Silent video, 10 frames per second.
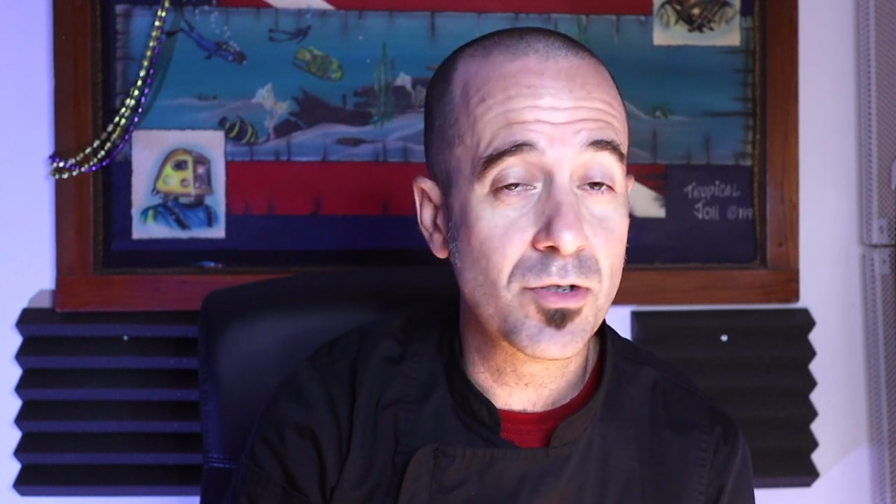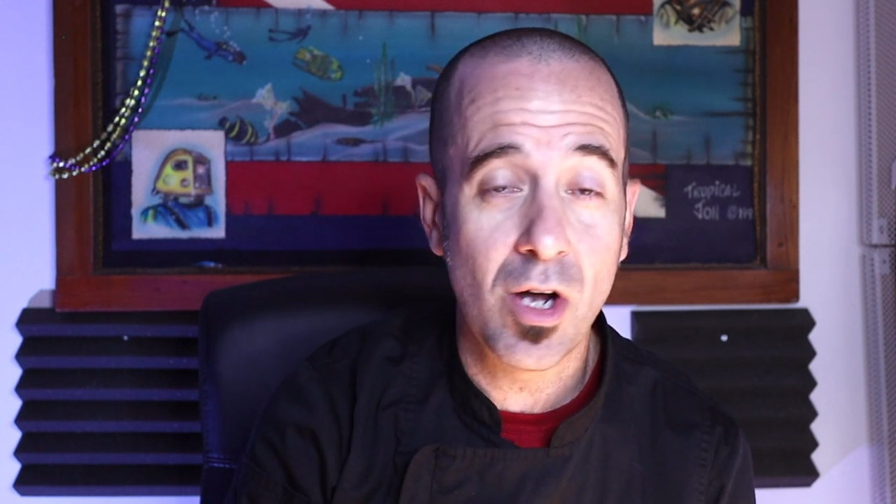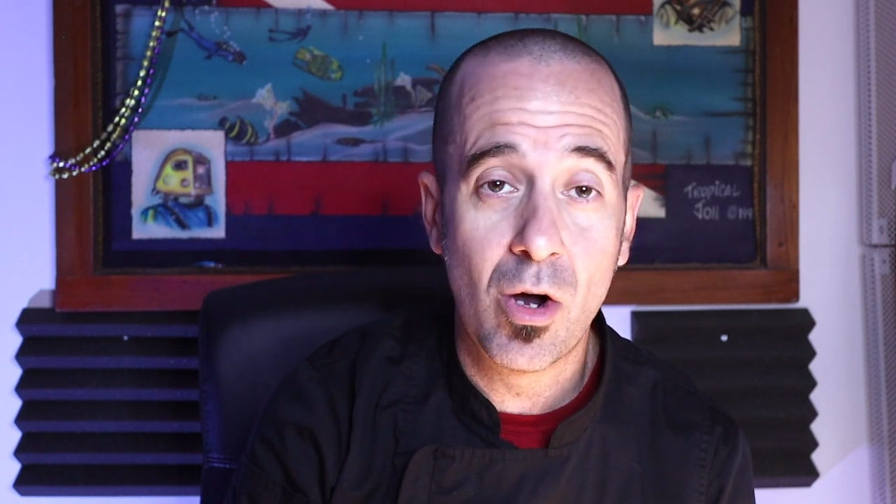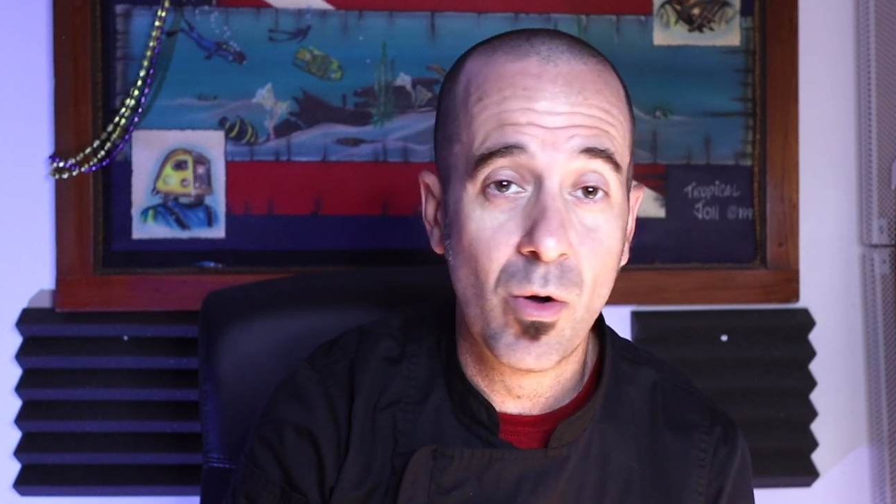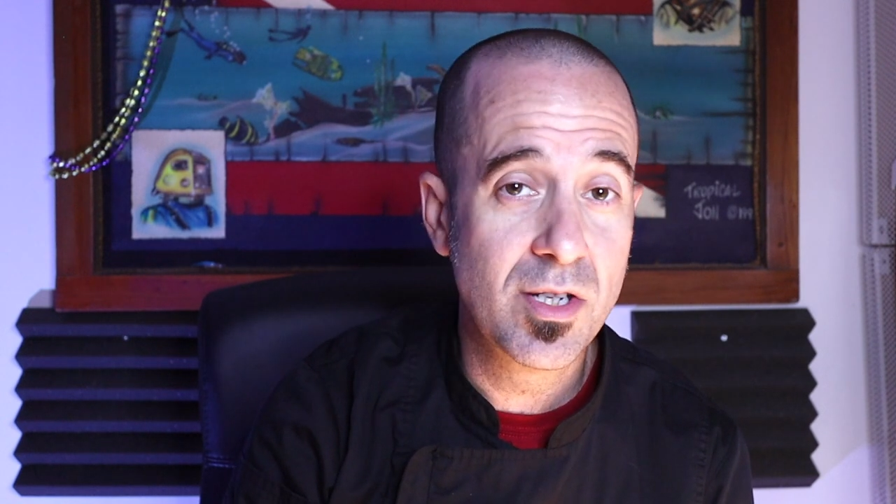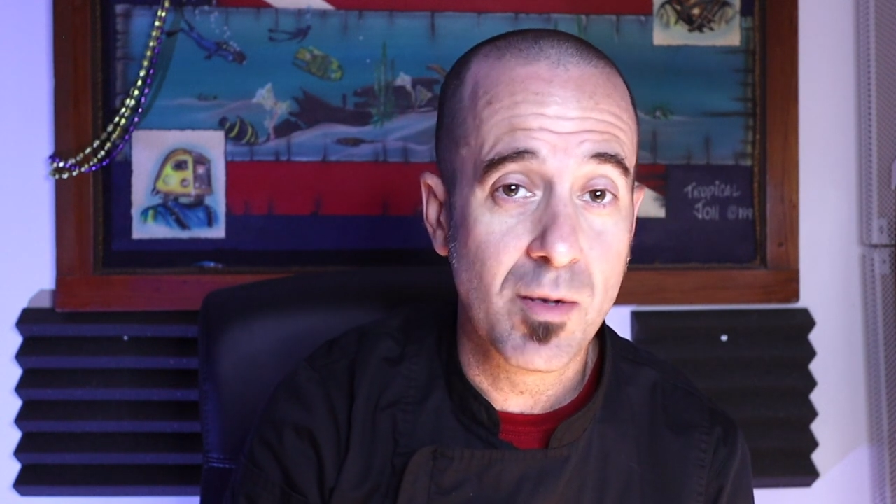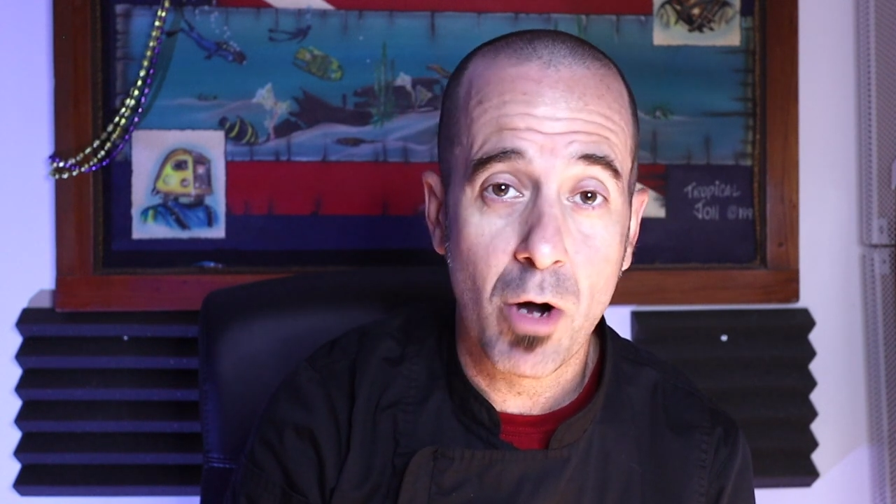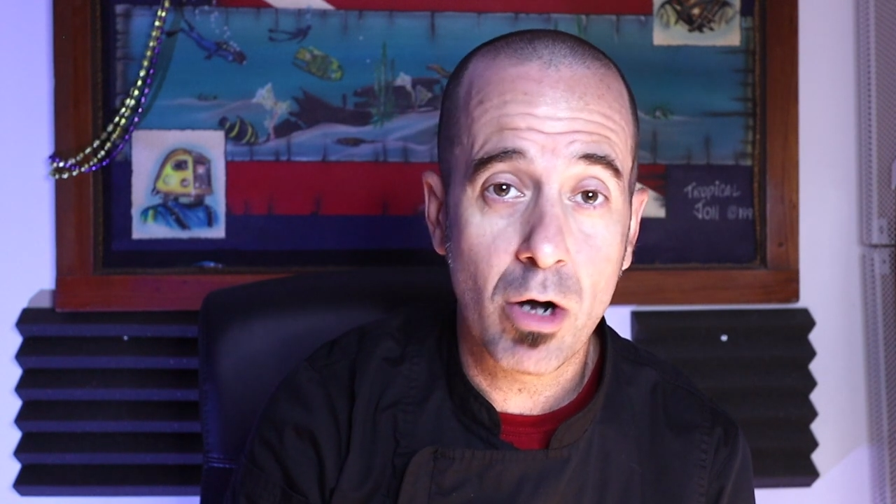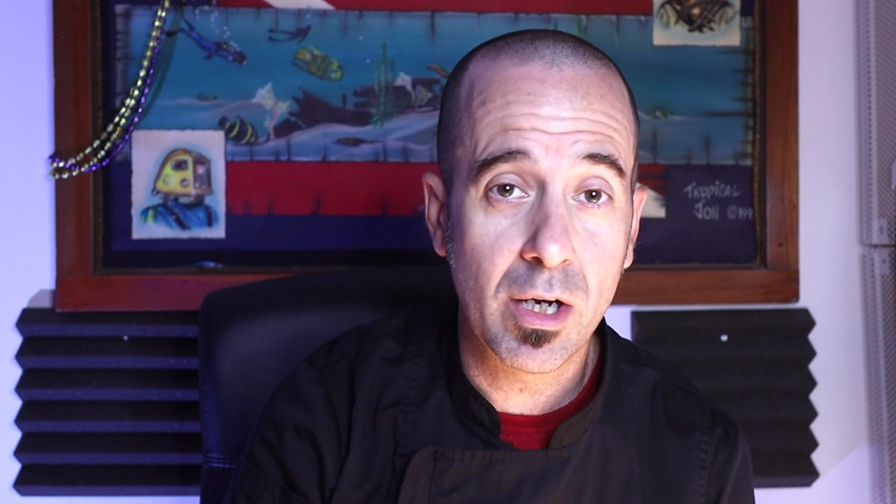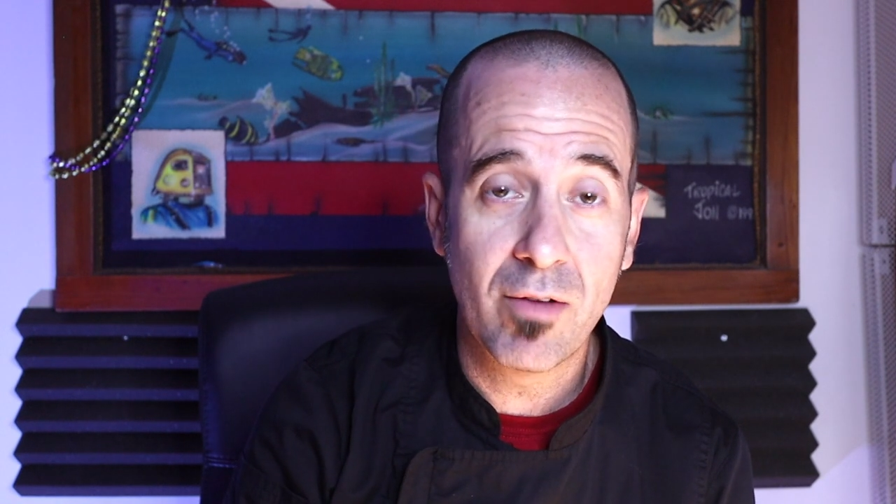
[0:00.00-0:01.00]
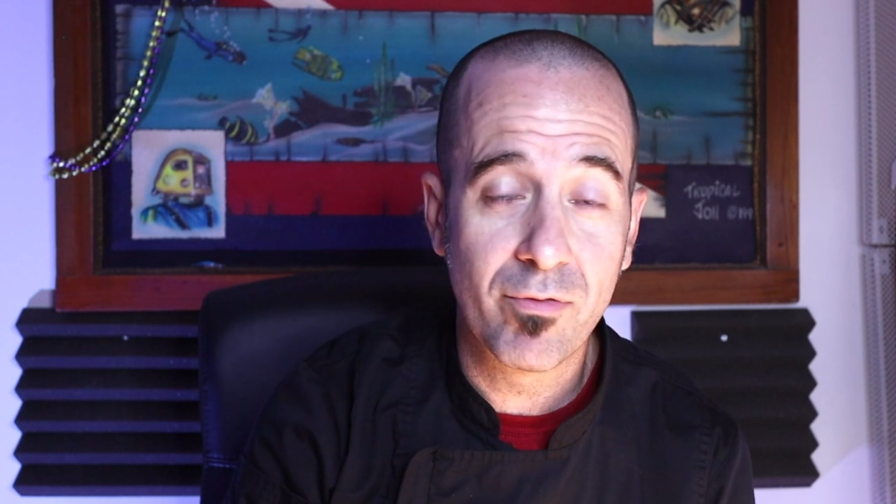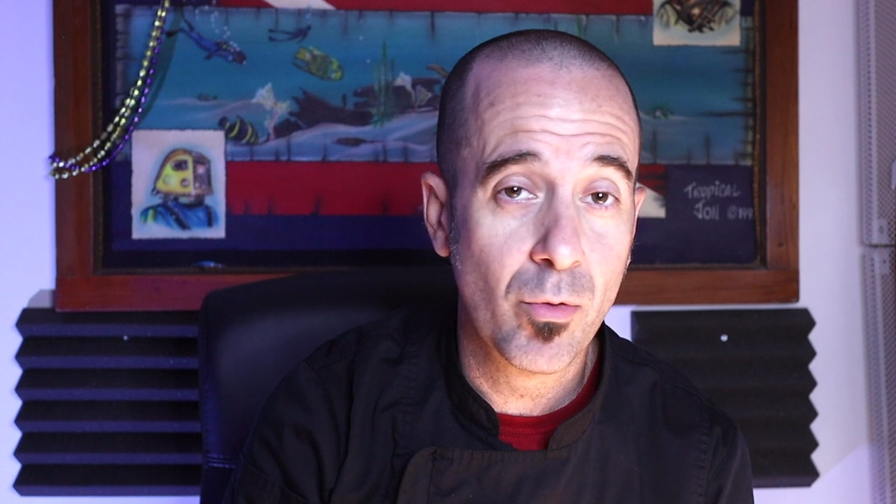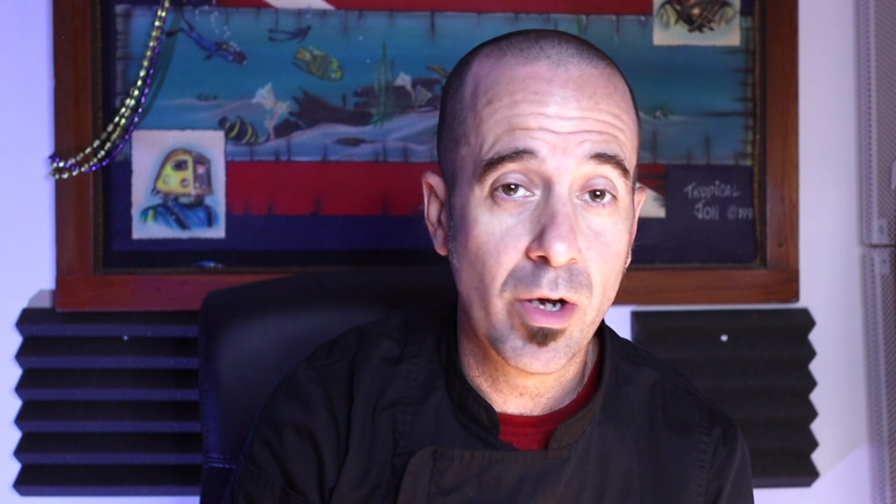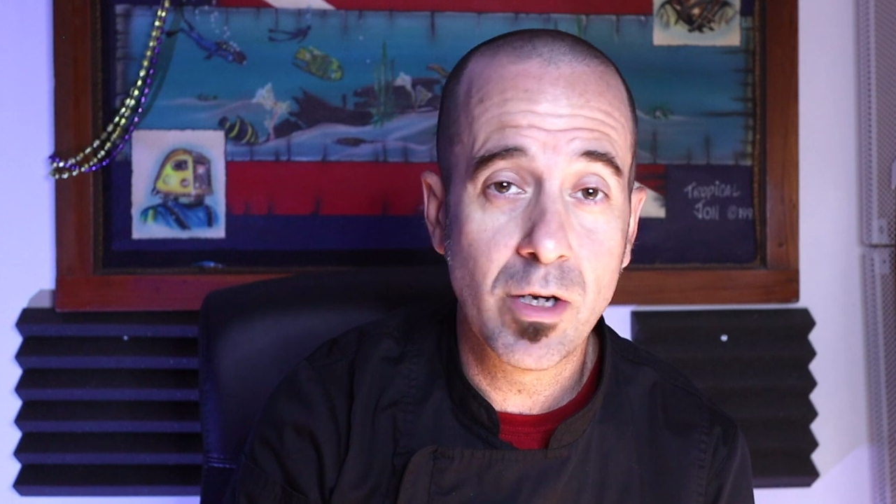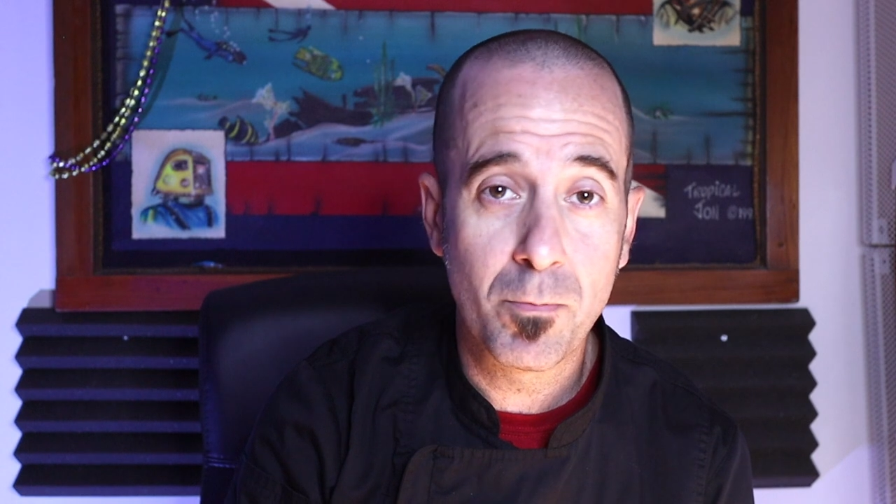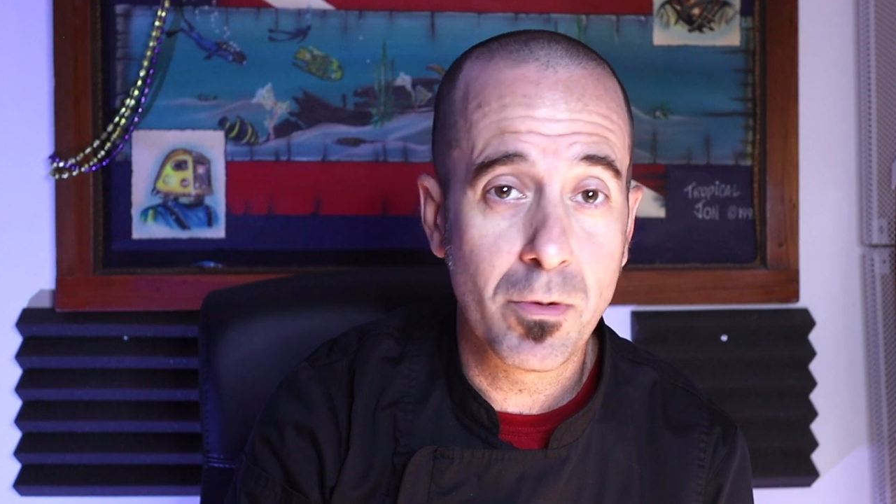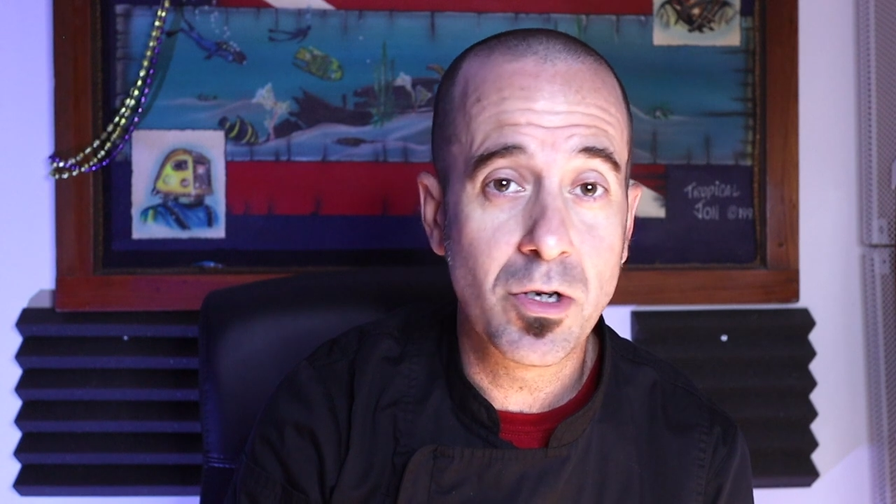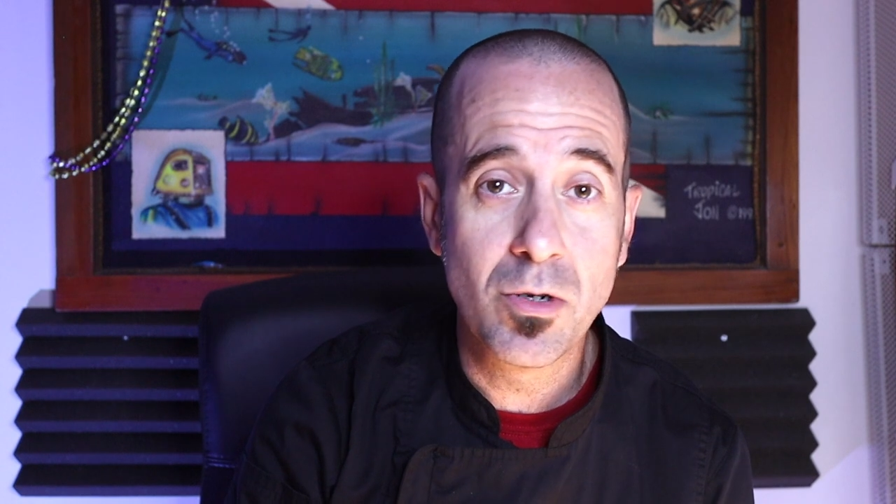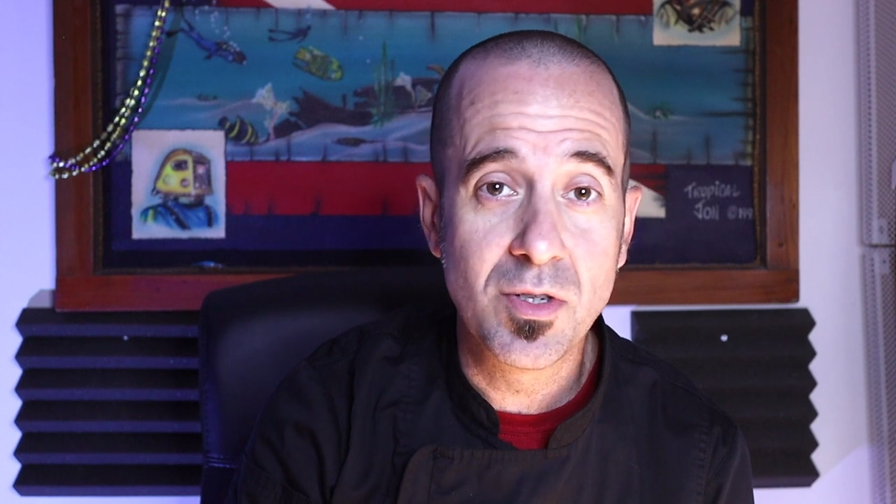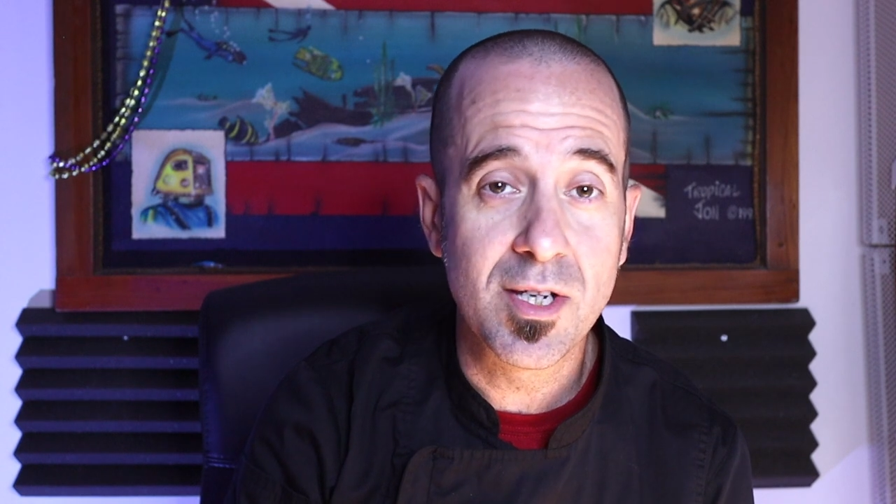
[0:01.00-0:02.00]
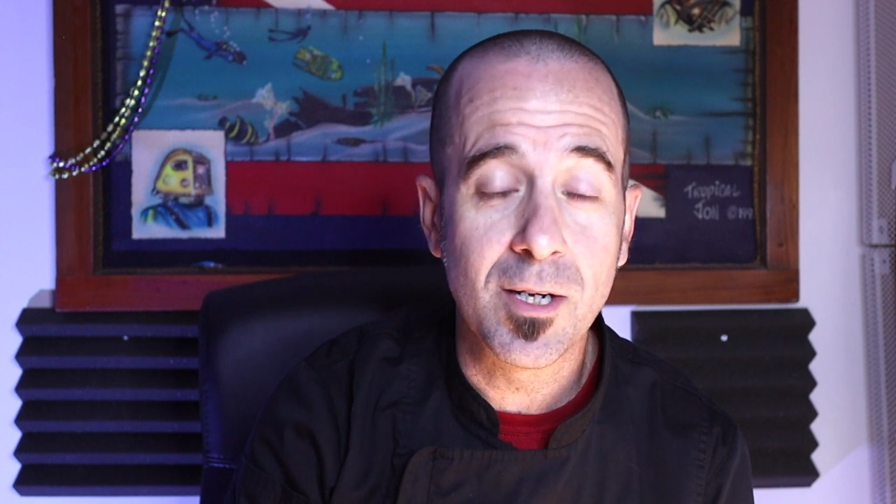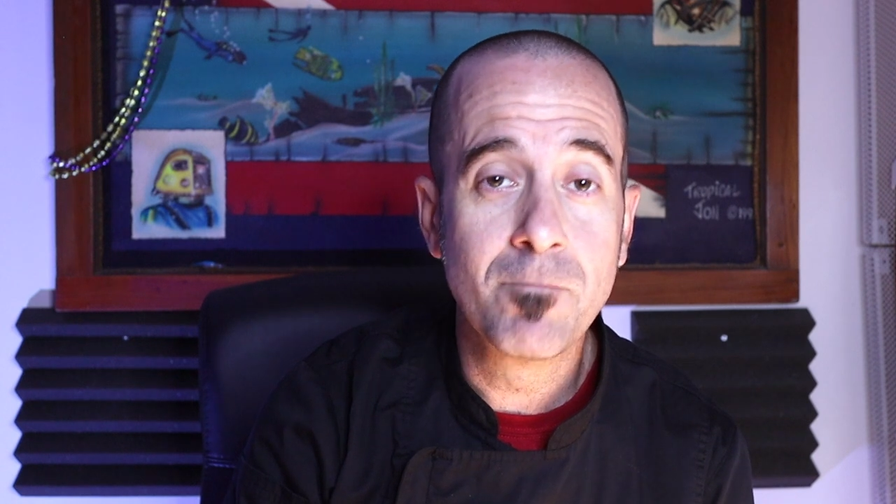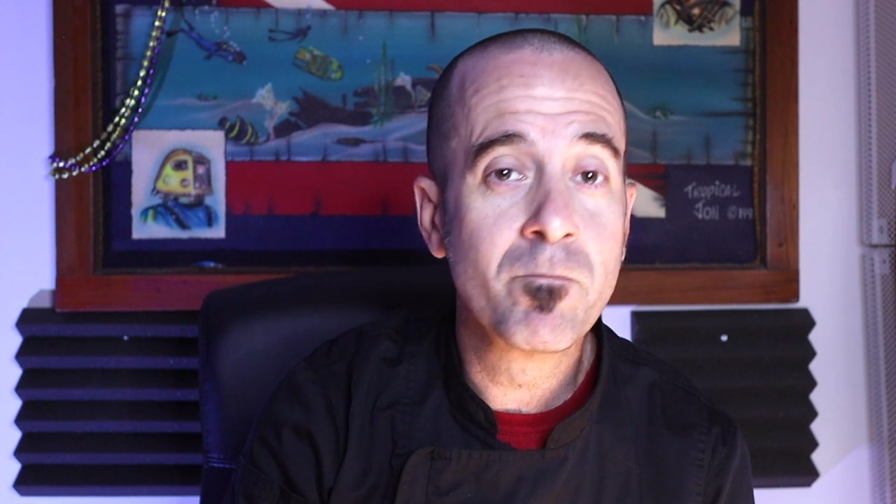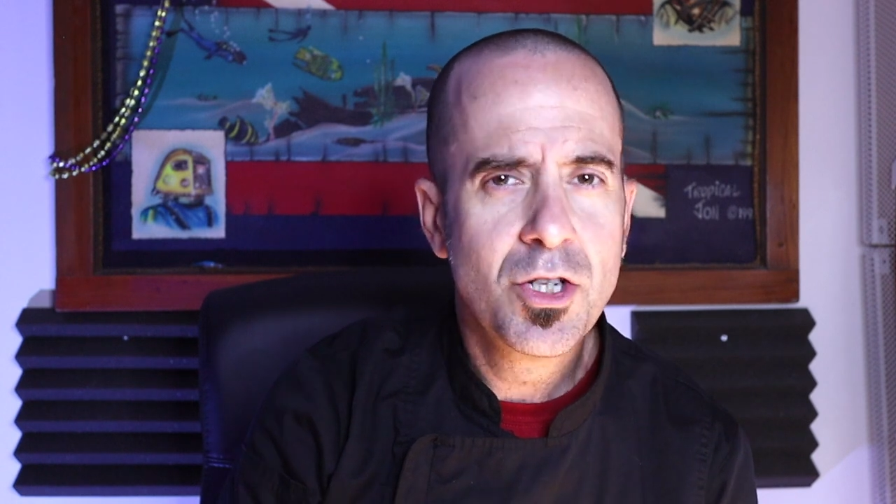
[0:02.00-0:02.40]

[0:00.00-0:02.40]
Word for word: there's always a market for what you're producing.